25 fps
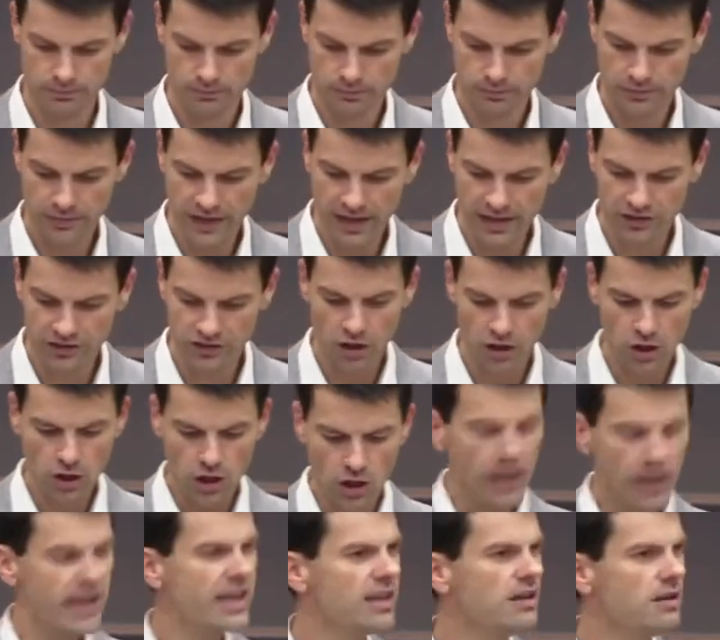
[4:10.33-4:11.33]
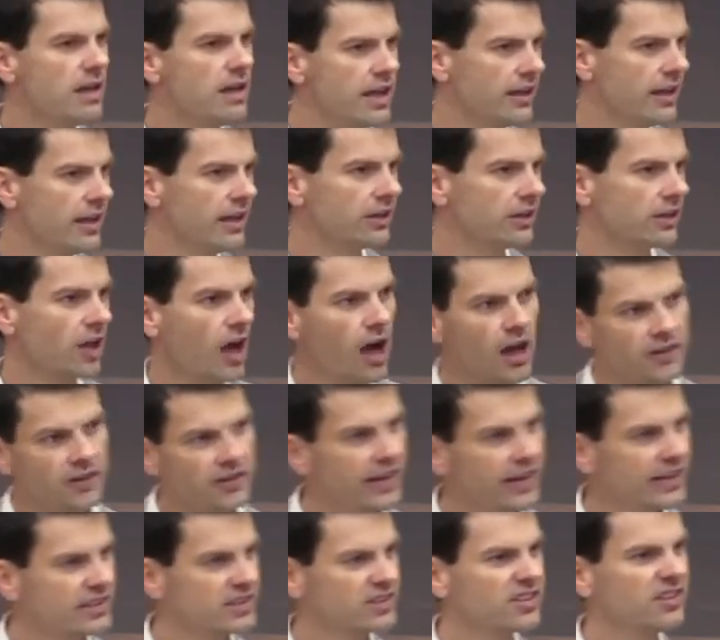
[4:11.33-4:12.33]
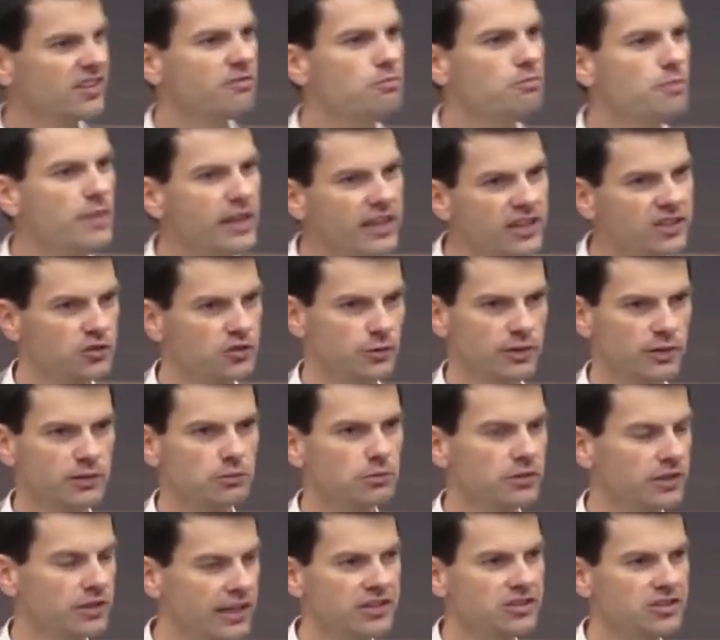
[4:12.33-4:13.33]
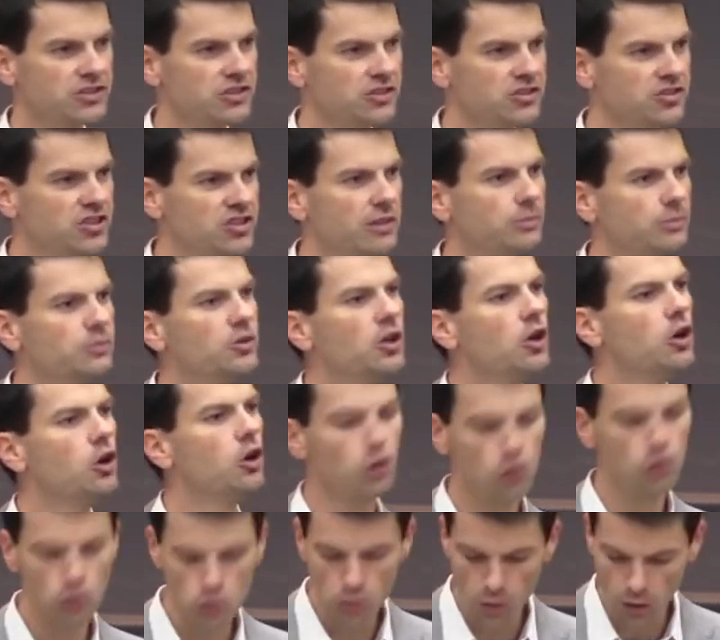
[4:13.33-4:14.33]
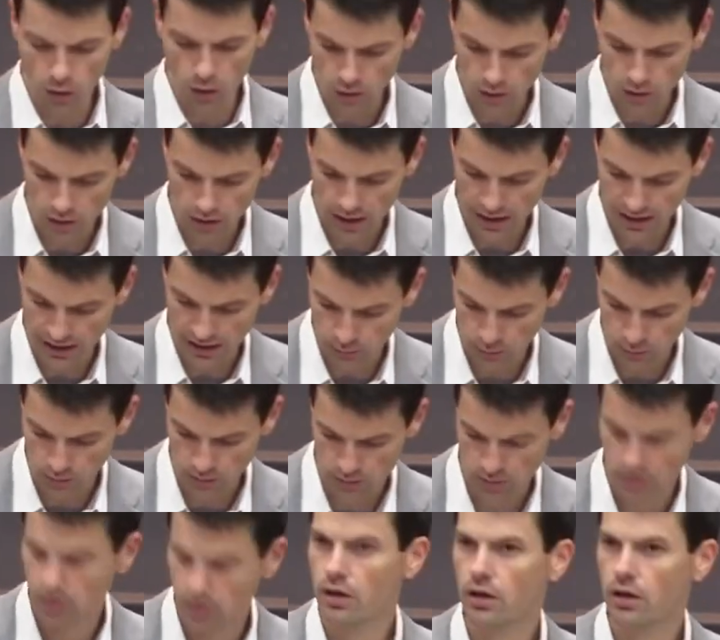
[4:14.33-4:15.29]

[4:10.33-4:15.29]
That is, in, in, in, context of ministry relationships, who are our